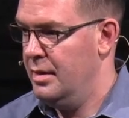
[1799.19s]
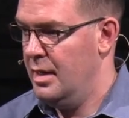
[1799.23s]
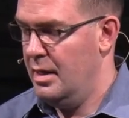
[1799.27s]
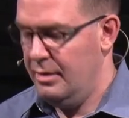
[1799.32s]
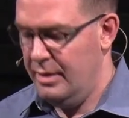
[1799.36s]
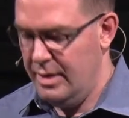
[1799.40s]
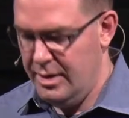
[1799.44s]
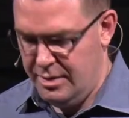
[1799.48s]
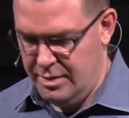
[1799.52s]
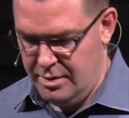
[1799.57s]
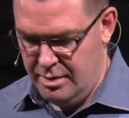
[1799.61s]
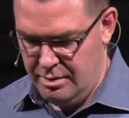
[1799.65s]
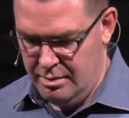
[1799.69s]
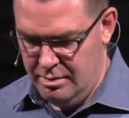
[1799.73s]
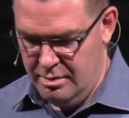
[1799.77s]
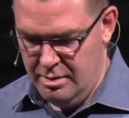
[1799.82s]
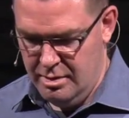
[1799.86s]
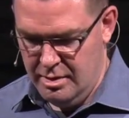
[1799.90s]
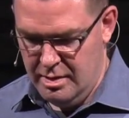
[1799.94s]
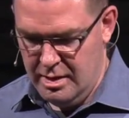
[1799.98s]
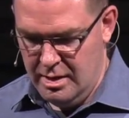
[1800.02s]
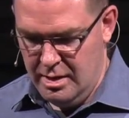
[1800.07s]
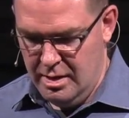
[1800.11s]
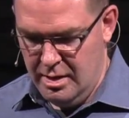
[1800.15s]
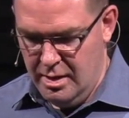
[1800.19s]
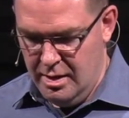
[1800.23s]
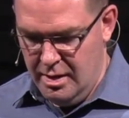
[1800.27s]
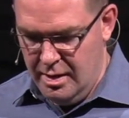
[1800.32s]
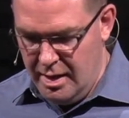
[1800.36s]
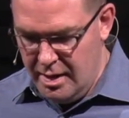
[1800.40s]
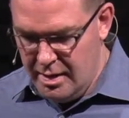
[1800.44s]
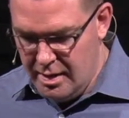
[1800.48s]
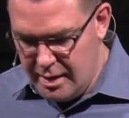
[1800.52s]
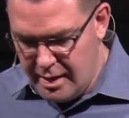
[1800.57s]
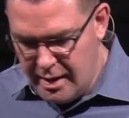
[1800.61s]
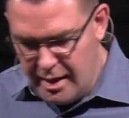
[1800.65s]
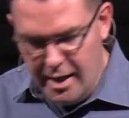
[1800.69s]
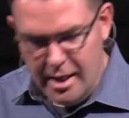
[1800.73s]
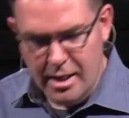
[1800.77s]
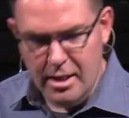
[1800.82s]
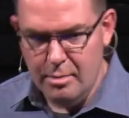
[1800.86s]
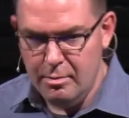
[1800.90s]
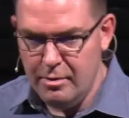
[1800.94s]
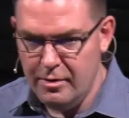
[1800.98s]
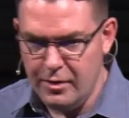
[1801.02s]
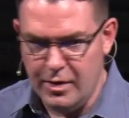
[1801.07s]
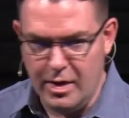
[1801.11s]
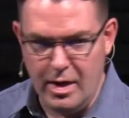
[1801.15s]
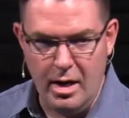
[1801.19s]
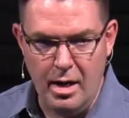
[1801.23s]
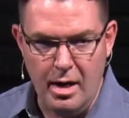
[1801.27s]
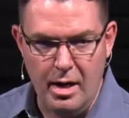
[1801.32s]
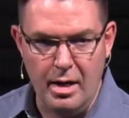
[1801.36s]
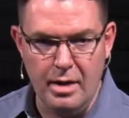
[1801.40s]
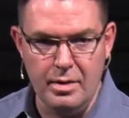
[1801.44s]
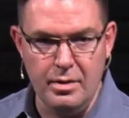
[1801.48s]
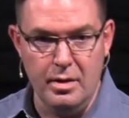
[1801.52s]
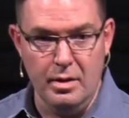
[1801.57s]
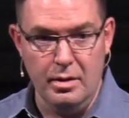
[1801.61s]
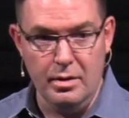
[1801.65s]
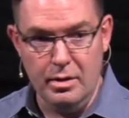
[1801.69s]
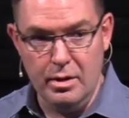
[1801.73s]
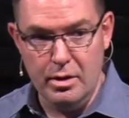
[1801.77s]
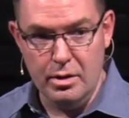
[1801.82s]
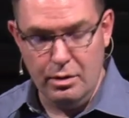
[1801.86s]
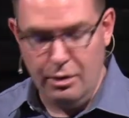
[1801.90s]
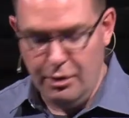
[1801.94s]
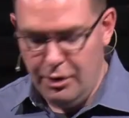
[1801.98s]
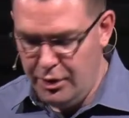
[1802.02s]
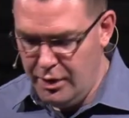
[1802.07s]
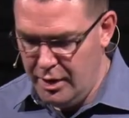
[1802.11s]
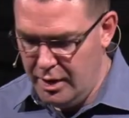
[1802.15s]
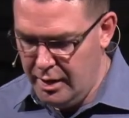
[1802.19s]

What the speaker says: Now listen, in the kingdom of God, the little